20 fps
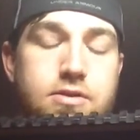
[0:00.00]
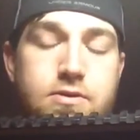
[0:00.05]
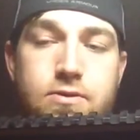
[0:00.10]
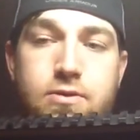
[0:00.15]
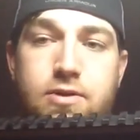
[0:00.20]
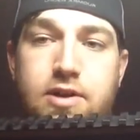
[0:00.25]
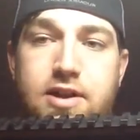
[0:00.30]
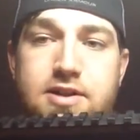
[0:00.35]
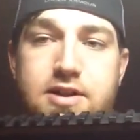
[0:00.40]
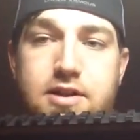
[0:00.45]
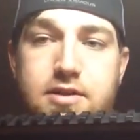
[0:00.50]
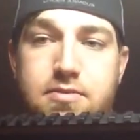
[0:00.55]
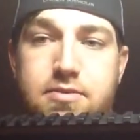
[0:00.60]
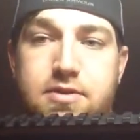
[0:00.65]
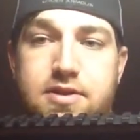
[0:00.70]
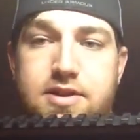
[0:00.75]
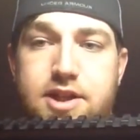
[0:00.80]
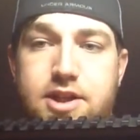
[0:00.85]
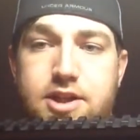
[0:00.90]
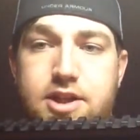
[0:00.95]
we'll get to the
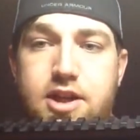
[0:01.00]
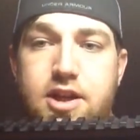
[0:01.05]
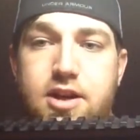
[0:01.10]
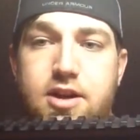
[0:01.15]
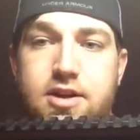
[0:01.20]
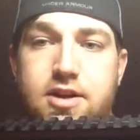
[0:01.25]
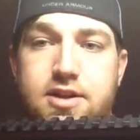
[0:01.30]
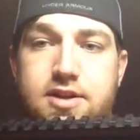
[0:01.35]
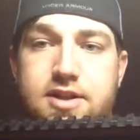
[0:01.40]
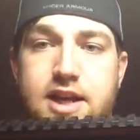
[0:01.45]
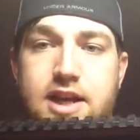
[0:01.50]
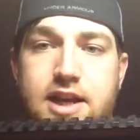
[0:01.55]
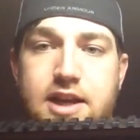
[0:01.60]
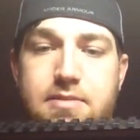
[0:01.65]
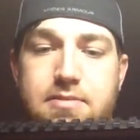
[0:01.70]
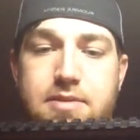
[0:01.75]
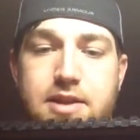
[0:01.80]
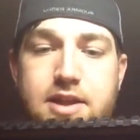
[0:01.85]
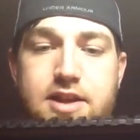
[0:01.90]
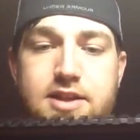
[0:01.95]
precision here in a
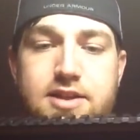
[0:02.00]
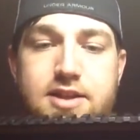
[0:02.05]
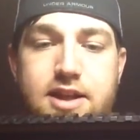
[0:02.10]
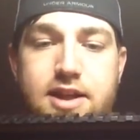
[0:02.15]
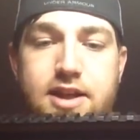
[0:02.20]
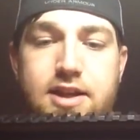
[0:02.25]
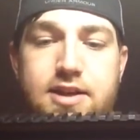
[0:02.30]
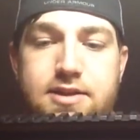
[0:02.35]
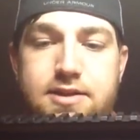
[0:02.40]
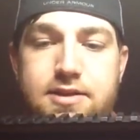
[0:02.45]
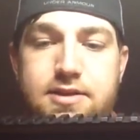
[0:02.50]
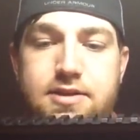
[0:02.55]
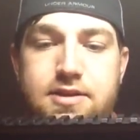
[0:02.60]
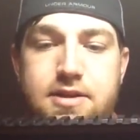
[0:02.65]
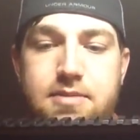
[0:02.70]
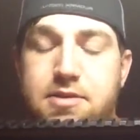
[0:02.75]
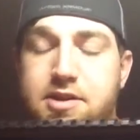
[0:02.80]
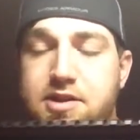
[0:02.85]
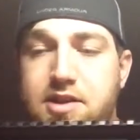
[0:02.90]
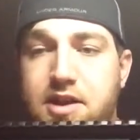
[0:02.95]
second, but this thing is,
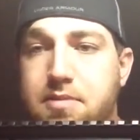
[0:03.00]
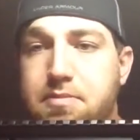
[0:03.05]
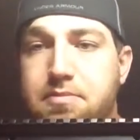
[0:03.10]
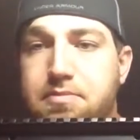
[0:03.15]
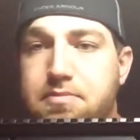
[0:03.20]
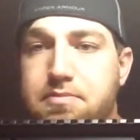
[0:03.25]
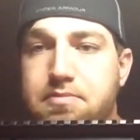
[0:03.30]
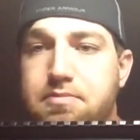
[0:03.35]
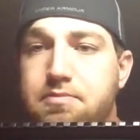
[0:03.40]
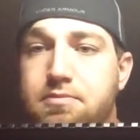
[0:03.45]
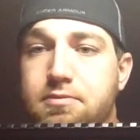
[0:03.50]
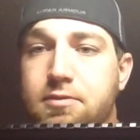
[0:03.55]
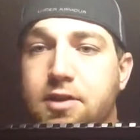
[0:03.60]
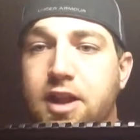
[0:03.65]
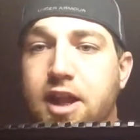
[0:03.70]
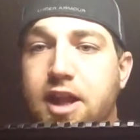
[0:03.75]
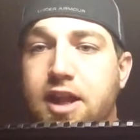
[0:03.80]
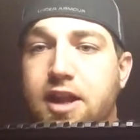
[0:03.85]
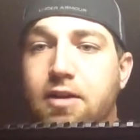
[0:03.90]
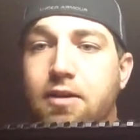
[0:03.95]
I'm just going to
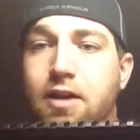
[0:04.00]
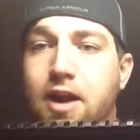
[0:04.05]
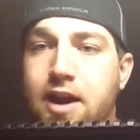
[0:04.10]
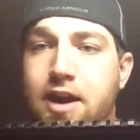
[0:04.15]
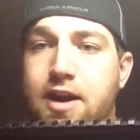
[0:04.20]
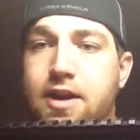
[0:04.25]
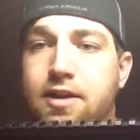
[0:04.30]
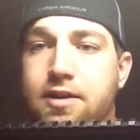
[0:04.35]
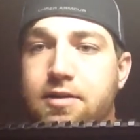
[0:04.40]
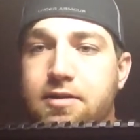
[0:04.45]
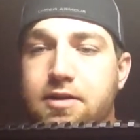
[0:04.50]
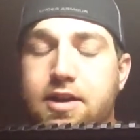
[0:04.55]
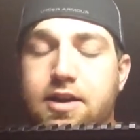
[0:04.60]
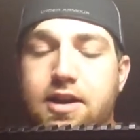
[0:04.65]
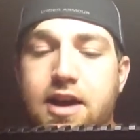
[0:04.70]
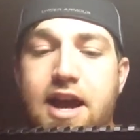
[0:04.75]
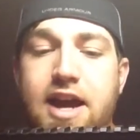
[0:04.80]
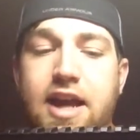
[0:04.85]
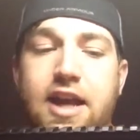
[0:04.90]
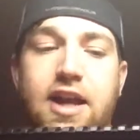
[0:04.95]
leak it right now. The
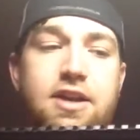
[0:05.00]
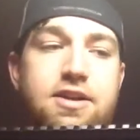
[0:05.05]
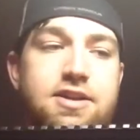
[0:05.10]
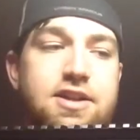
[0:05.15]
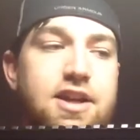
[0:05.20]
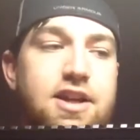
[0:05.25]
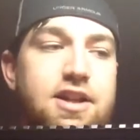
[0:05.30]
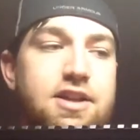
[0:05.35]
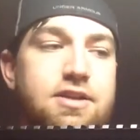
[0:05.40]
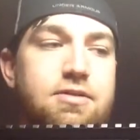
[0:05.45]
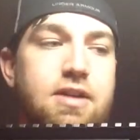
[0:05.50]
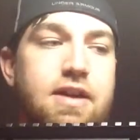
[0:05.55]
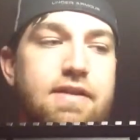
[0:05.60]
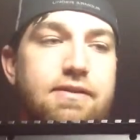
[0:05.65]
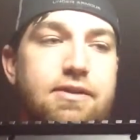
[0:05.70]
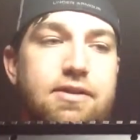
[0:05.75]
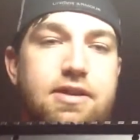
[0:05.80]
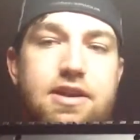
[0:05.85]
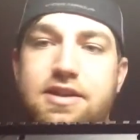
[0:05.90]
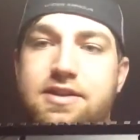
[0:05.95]
accuracy on this
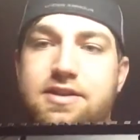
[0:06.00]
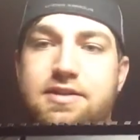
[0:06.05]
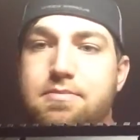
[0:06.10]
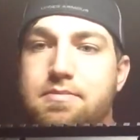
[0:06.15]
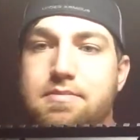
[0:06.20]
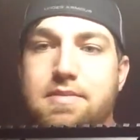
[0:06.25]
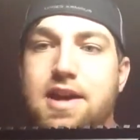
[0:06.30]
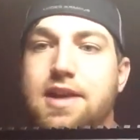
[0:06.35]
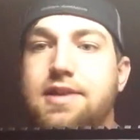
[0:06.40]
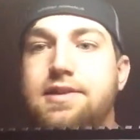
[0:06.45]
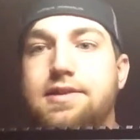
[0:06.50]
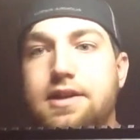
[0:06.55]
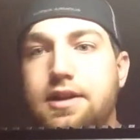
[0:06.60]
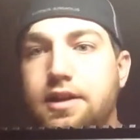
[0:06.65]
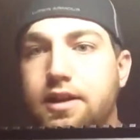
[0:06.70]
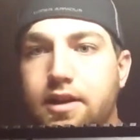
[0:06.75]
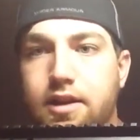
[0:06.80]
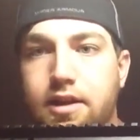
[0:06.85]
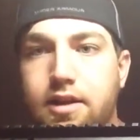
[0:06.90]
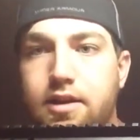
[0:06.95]
rifle is
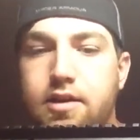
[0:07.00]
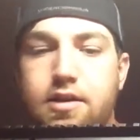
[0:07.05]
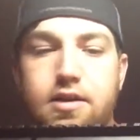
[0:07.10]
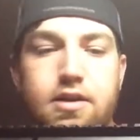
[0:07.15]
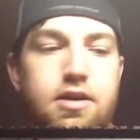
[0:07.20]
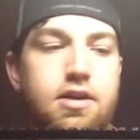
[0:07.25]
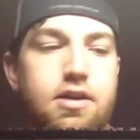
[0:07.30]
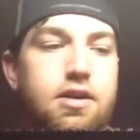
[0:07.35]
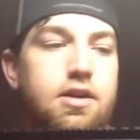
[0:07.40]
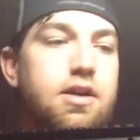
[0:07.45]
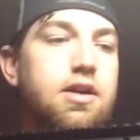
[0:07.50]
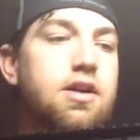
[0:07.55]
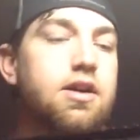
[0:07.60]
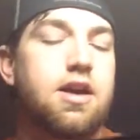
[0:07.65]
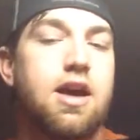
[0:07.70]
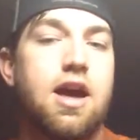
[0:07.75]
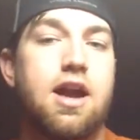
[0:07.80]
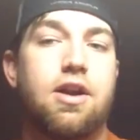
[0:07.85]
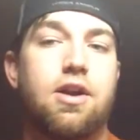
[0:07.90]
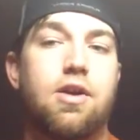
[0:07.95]
amazing.
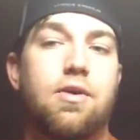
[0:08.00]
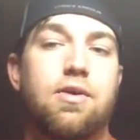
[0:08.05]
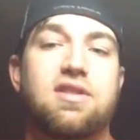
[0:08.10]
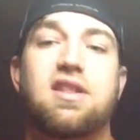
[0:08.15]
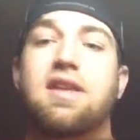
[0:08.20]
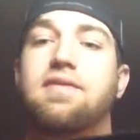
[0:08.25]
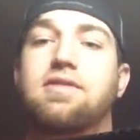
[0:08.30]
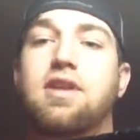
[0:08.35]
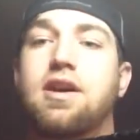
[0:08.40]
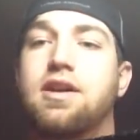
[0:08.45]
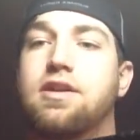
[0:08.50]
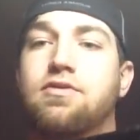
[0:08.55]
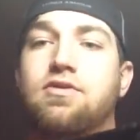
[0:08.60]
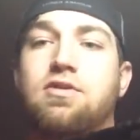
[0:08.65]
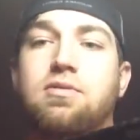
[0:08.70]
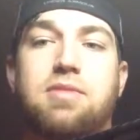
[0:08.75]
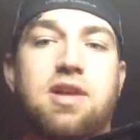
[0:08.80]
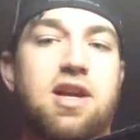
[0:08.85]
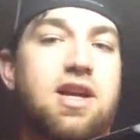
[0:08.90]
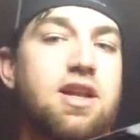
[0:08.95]
I don't know what they've done to
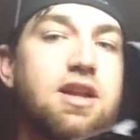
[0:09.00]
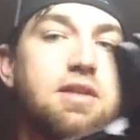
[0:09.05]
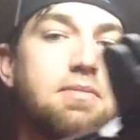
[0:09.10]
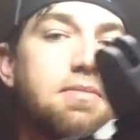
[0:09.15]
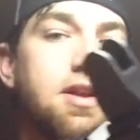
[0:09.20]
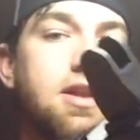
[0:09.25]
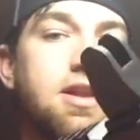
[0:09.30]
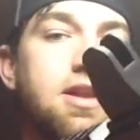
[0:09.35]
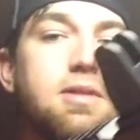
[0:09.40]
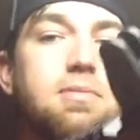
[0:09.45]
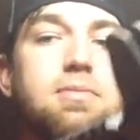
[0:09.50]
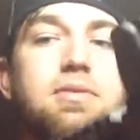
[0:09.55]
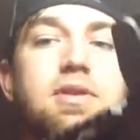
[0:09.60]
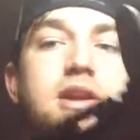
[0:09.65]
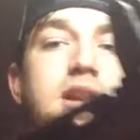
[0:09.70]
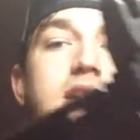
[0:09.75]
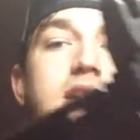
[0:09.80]
them lately, but they're pretty